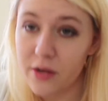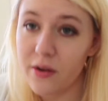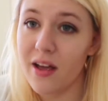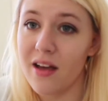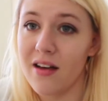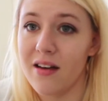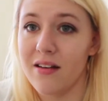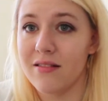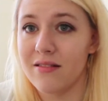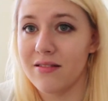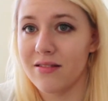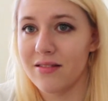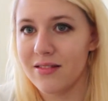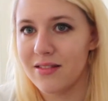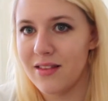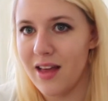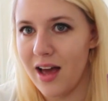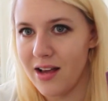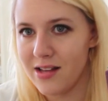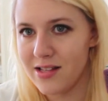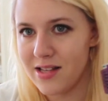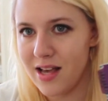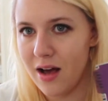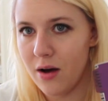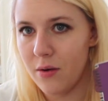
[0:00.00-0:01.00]
yeah,
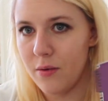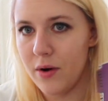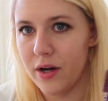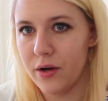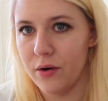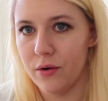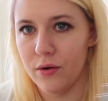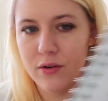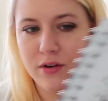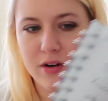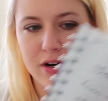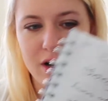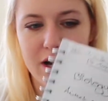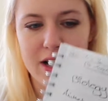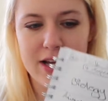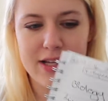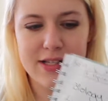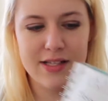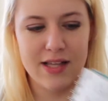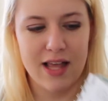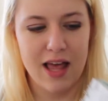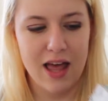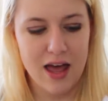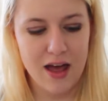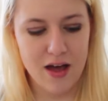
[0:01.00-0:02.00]
that is how I
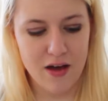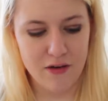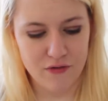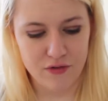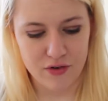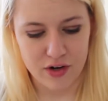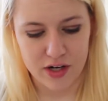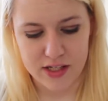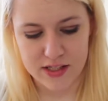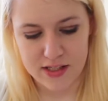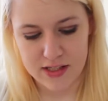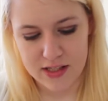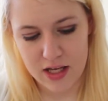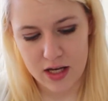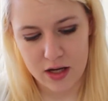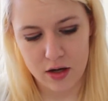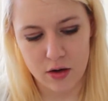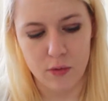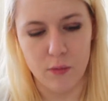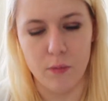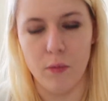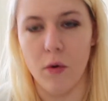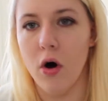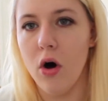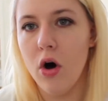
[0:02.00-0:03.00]
organise every
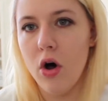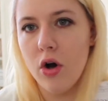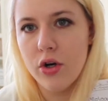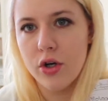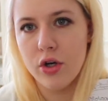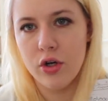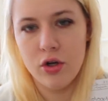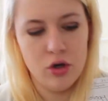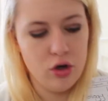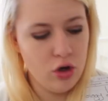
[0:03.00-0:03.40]
single one,